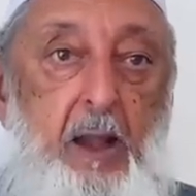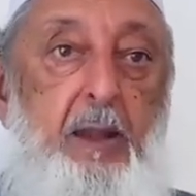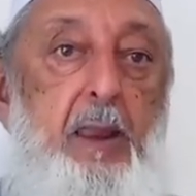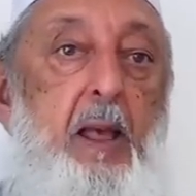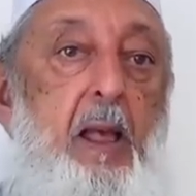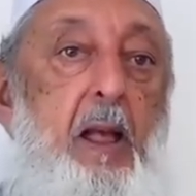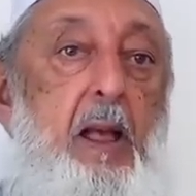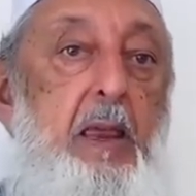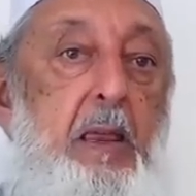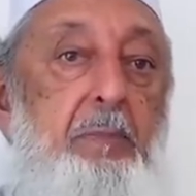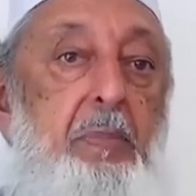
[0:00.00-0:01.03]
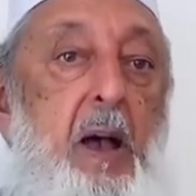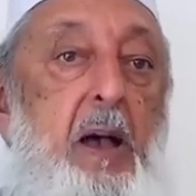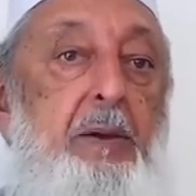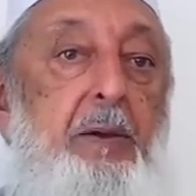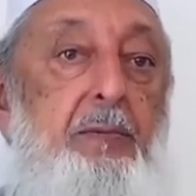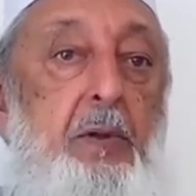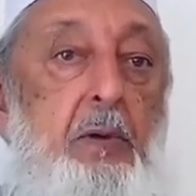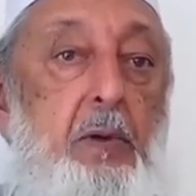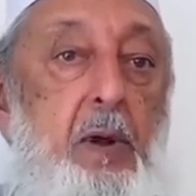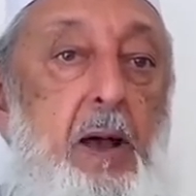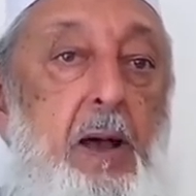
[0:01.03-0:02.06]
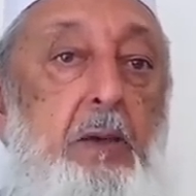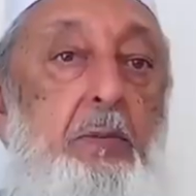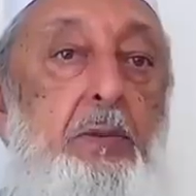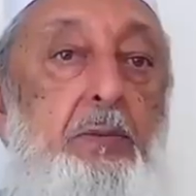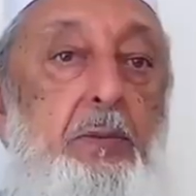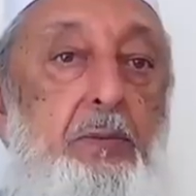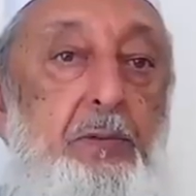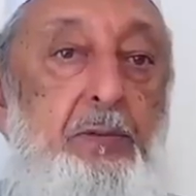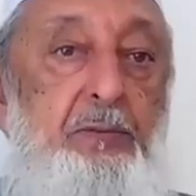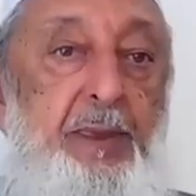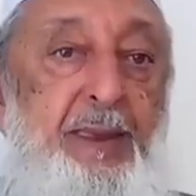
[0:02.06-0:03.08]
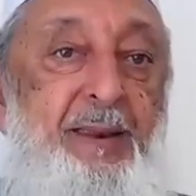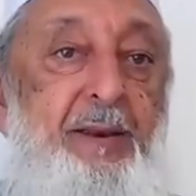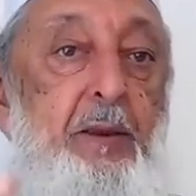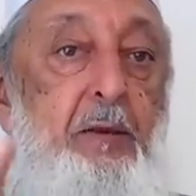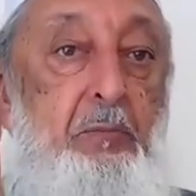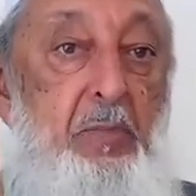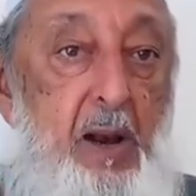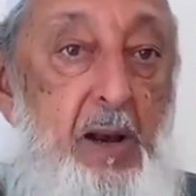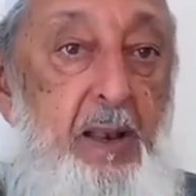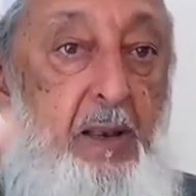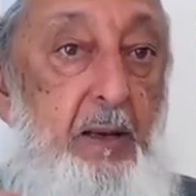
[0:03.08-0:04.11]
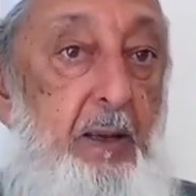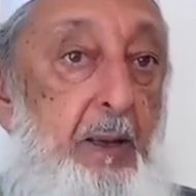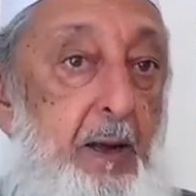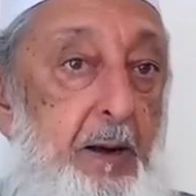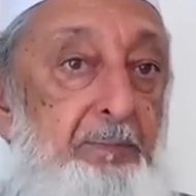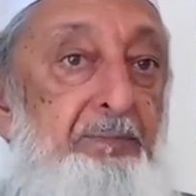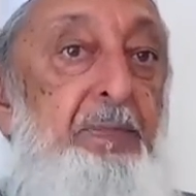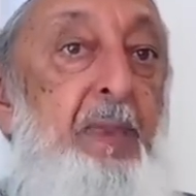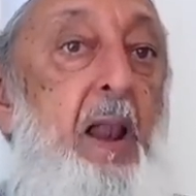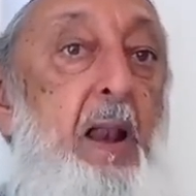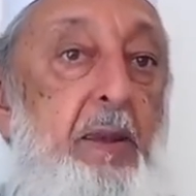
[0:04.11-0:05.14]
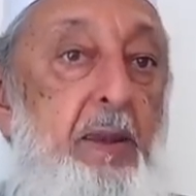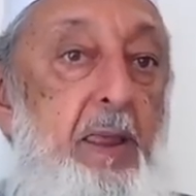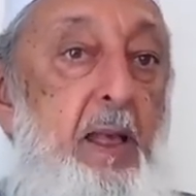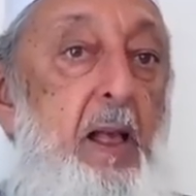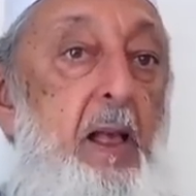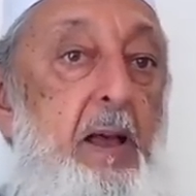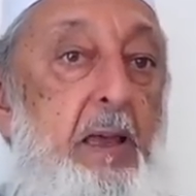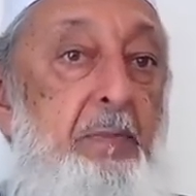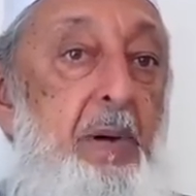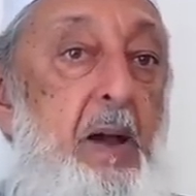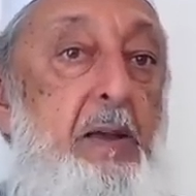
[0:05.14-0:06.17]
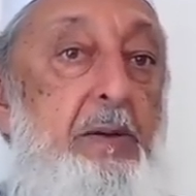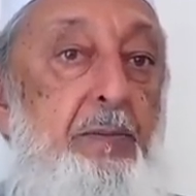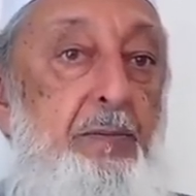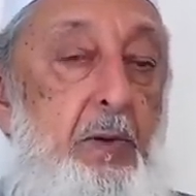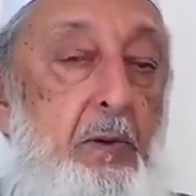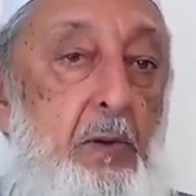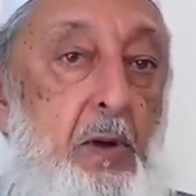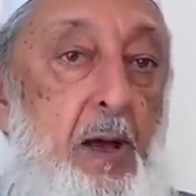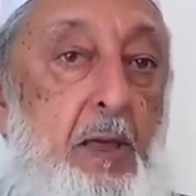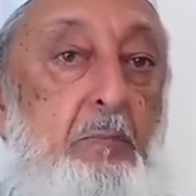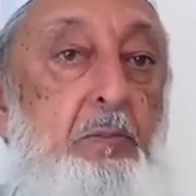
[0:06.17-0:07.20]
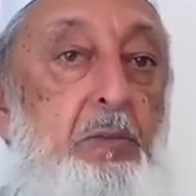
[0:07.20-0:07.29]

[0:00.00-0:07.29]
They are a part of the Quran which was revealed by Allah. And they are a part of the Quran